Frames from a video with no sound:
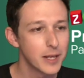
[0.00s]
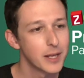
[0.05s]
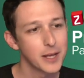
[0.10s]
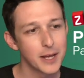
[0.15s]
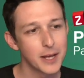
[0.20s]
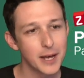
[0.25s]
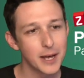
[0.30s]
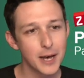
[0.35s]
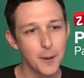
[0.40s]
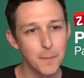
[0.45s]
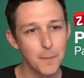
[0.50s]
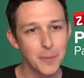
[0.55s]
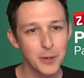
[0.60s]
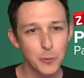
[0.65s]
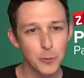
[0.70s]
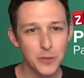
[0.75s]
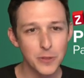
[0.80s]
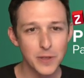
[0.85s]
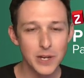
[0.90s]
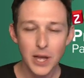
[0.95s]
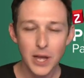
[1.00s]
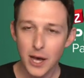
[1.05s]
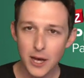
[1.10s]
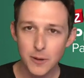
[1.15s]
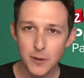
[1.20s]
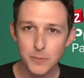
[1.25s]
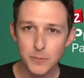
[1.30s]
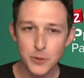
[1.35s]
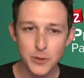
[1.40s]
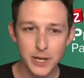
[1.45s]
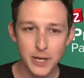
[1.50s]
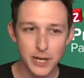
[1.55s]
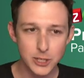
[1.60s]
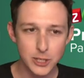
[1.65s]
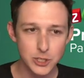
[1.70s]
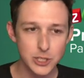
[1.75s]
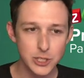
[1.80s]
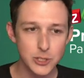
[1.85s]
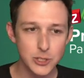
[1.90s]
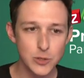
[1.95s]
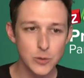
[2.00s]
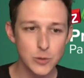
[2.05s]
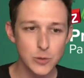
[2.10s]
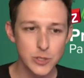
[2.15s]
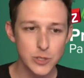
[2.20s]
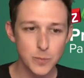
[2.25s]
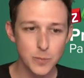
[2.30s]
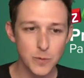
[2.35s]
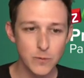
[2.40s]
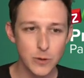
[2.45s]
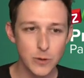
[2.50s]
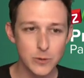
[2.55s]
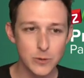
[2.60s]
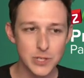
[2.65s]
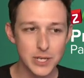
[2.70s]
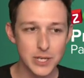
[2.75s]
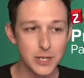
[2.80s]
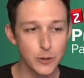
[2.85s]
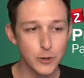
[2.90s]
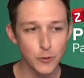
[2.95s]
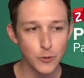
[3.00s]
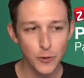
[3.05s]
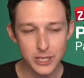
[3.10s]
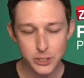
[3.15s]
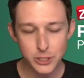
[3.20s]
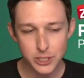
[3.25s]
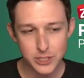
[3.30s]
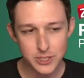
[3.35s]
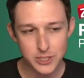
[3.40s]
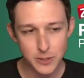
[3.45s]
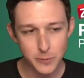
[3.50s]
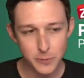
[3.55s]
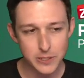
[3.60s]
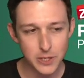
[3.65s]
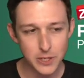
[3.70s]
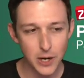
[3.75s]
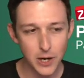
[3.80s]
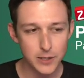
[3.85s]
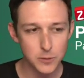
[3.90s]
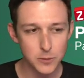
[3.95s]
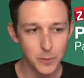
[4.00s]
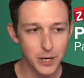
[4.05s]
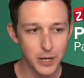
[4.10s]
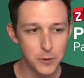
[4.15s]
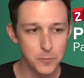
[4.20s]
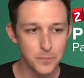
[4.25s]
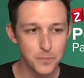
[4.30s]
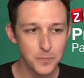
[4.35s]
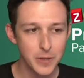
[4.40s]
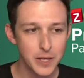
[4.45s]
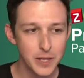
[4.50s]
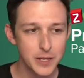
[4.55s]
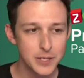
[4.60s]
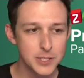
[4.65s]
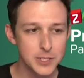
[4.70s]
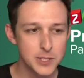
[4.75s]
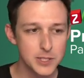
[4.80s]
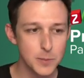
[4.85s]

Um, but within Hub, you can actually do some of those integrations that we talked about, some